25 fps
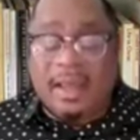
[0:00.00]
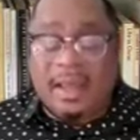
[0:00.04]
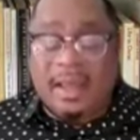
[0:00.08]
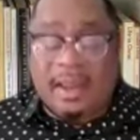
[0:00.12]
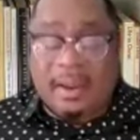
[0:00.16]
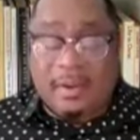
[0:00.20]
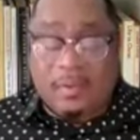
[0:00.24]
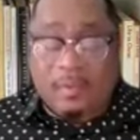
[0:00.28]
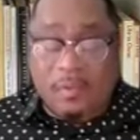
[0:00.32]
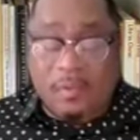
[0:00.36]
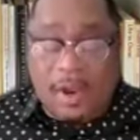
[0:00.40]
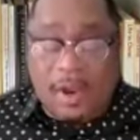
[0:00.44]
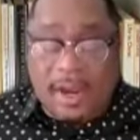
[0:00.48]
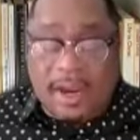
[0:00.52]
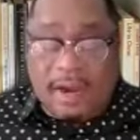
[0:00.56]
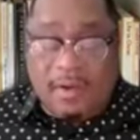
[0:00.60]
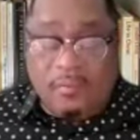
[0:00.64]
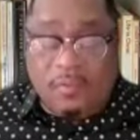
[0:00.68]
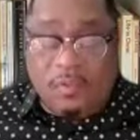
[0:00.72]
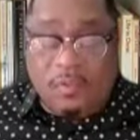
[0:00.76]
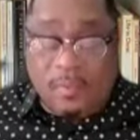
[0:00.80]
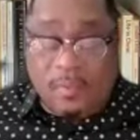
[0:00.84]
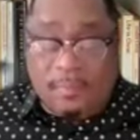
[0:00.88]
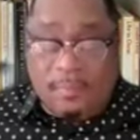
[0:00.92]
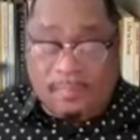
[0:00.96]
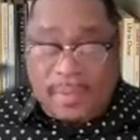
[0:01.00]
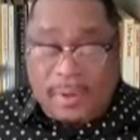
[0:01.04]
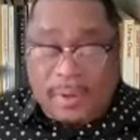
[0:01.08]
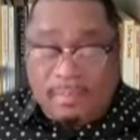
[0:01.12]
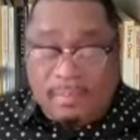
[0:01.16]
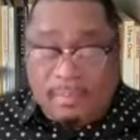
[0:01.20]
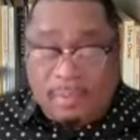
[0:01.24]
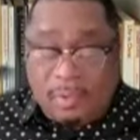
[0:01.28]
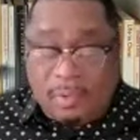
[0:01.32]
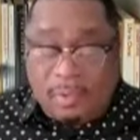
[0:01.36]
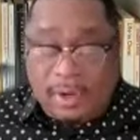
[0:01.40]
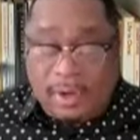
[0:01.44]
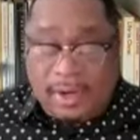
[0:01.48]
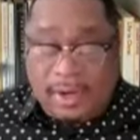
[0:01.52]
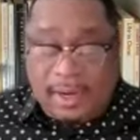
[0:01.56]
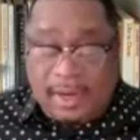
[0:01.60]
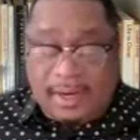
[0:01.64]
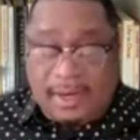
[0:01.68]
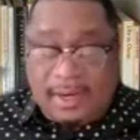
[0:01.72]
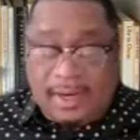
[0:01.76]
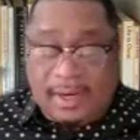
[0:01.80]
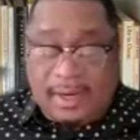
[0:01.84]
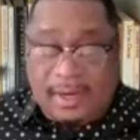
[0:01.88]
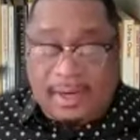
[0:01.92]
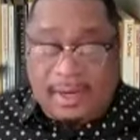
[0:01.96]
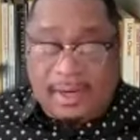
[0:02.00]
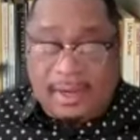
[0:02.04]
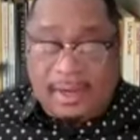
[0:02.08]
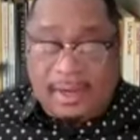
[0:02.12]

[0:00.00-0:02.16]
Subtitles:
a way of remembering